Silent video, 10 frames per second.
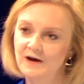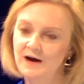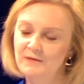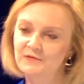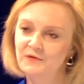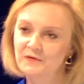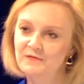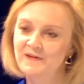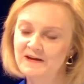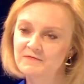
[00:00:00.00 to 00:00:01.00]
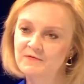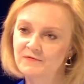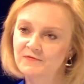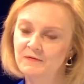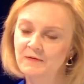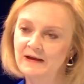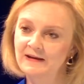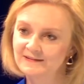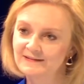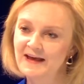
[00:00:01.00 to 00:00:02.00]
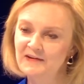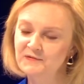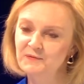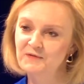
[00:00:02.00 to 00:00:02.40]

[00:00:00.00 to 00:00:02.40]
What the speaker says: I was on the favour of doing less